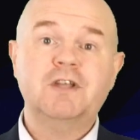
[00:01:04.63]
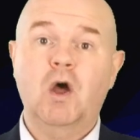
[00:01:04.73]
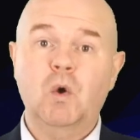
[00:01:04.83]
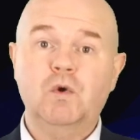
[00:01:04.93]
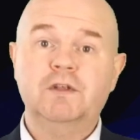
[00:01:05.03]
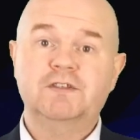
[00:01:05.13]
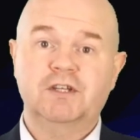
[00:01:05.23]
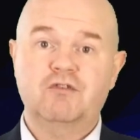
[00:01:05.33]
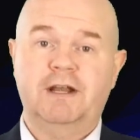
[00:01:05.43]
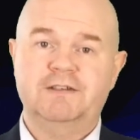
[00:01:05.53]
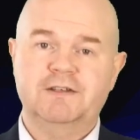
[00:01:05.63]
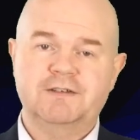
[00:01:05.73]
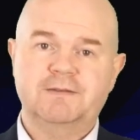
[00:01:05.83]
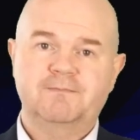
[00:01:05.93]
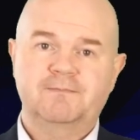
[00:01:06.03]
owed to
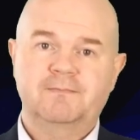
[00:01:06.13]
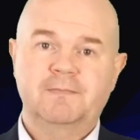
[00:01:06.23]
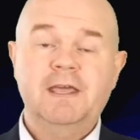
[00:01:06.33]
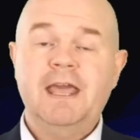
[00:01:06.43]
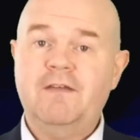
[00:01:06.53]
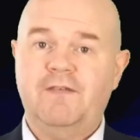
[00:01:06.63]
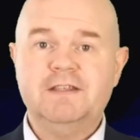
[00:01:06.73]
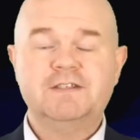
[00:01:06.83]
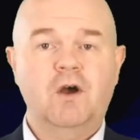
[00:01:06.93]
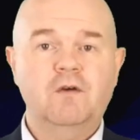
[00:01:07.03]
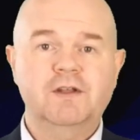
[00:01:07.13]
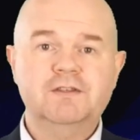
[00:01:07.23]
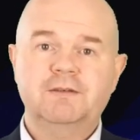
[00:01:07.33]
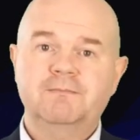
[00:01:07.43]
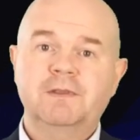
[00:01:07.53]
creditors. If insolvent,